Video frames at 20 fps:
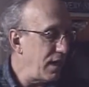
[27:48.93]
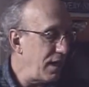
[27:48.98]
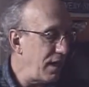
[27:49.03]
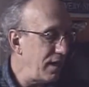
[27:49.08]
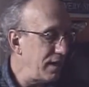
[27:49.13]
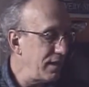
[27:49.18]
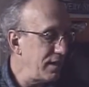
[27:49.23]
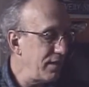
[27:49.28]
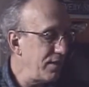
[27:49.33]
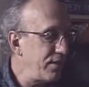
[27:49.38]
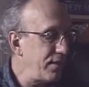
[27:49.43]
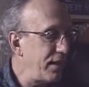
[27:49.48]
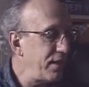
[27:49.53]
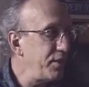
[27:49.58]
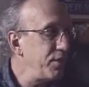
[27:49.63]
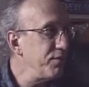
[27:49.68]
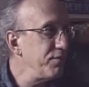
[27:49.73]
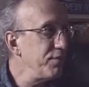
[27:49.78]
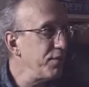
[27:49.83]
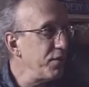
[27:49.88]
Hagen,
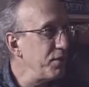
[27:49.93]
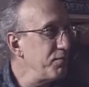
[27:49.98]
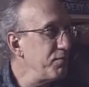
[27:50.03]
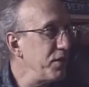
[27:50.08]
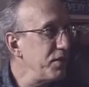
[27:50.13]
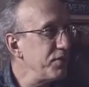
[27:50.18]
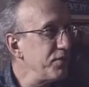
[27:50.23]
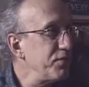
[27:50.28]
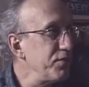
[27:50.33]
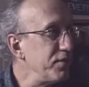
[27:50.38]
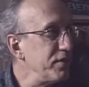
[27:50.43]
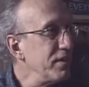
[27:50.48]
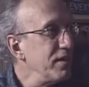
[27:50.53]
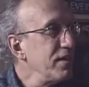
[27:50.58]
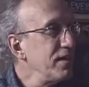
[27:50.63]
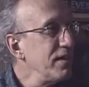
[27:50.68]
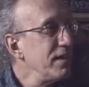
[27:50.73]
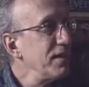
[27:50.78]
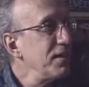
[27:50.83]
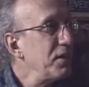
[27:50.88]
thank you very much for
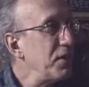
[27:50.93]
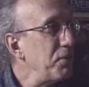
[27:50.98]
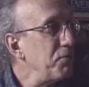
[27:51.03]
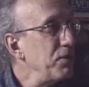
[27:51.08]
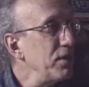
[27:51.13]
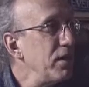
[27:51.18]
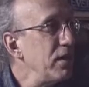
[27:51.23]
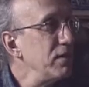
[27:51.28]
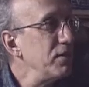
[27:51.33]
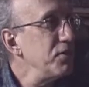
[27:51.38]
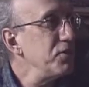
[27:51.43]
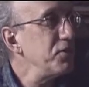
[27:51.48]
coming on the